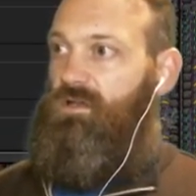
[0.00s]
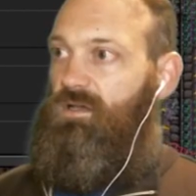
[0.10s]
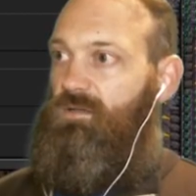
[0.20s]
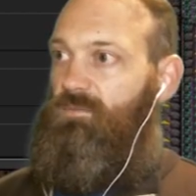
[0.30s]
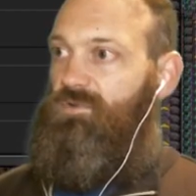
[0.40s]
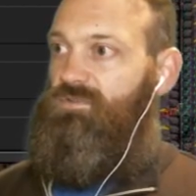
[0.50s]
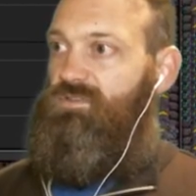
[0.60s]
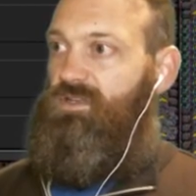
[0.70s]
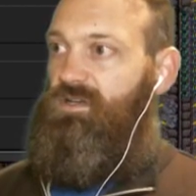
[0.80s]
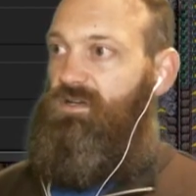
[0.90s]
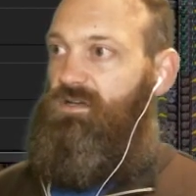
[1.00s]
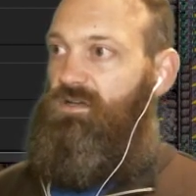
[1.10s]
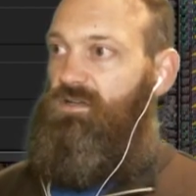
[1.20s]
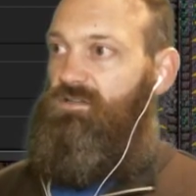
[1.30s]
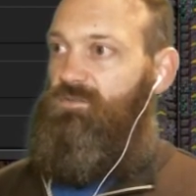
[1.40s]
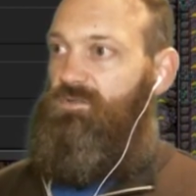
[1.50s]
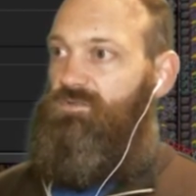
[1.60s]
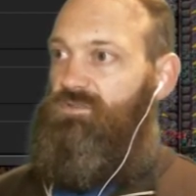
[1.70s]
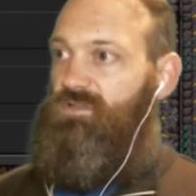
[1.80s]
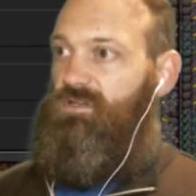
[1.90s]
Mineral sludge.
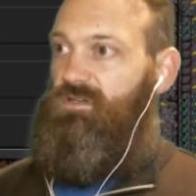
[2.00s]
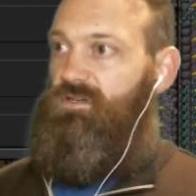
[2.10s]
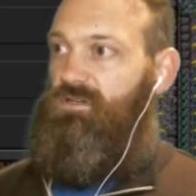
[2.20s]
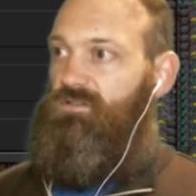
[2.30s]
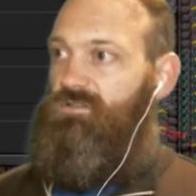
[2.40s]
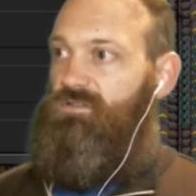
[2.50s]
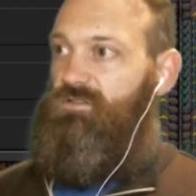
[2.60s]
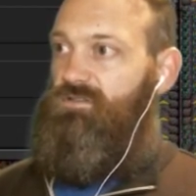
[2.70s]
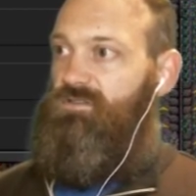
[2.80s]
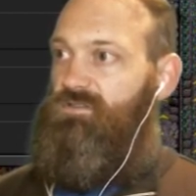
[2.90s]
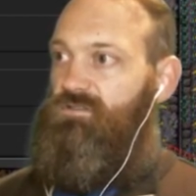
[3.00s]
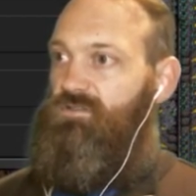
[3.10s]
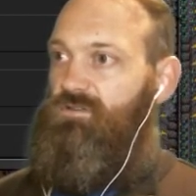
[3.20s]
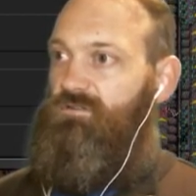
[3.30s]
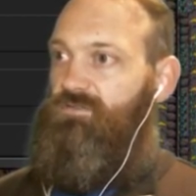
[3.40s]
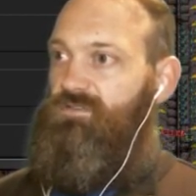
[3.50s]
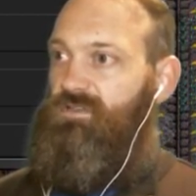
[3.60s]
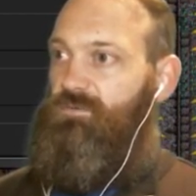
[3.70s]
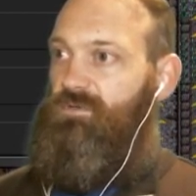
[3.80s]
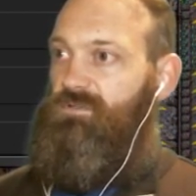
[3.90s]
Let's turn off these
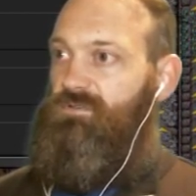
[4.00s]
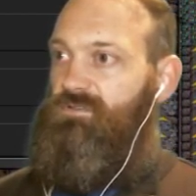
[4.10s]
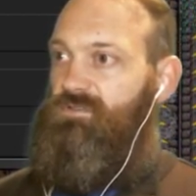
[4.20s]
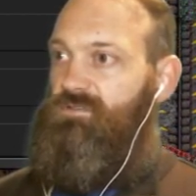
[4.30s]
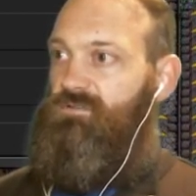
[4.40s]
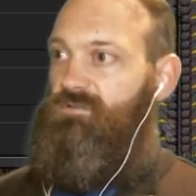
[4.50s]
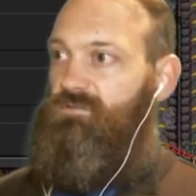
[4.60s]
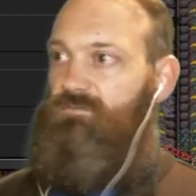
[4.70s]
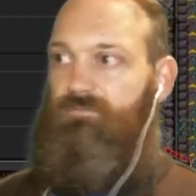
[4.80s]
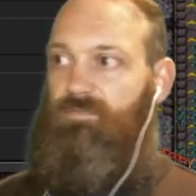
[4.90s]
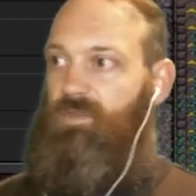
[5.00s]
other ones. There